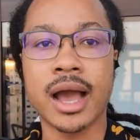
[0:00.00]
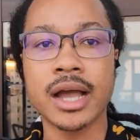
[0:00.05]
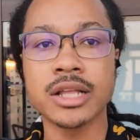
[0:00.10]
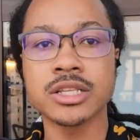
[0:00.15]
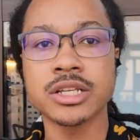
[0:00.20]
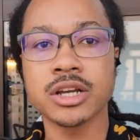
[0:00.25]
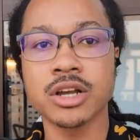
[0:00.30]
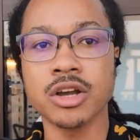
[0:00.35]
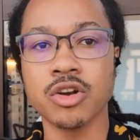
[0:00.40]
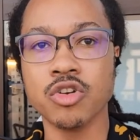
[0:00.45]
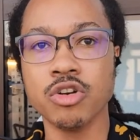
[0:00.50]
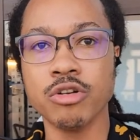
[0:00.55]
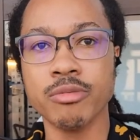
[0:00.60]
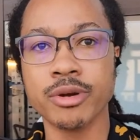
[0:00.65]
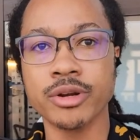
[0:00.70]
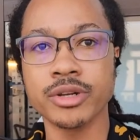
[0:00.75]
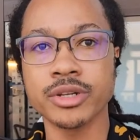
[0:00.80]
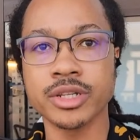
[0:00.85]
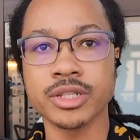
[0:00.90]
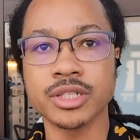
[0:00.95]
I took an
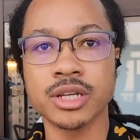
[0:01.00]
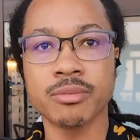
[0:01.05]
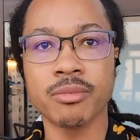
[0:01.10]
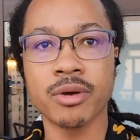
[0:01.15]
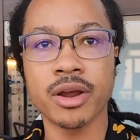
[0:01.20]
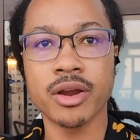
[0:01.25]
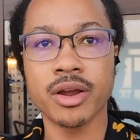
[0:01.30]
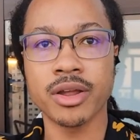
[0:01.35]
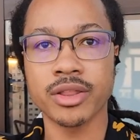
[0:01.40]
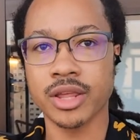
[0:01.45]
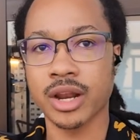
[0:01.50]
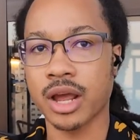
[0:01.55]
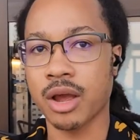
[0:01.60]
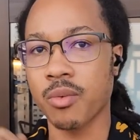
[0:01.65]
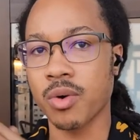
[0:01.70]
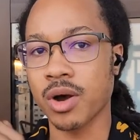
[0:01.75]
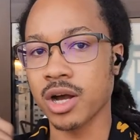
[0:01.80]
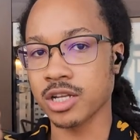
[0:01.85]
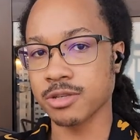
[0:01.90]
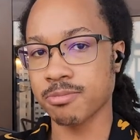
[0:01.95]
Uber to somewhere and then I
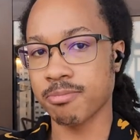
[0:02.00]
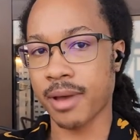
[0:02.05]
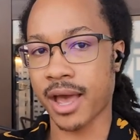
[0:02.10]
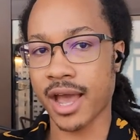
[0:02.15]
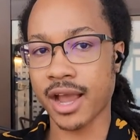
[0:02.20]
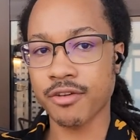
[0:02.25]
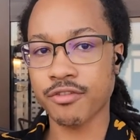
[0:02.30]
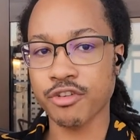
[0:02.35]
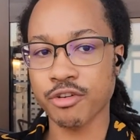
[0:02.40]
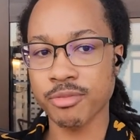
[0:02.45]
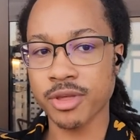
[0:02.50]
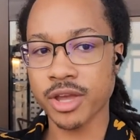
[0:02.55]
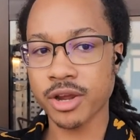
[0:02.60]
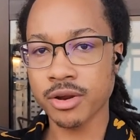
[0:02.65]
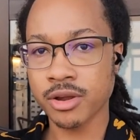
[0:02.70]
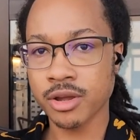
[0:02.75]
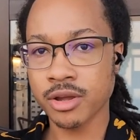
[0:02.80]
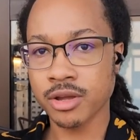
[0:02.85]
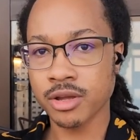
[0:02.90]
walked back from there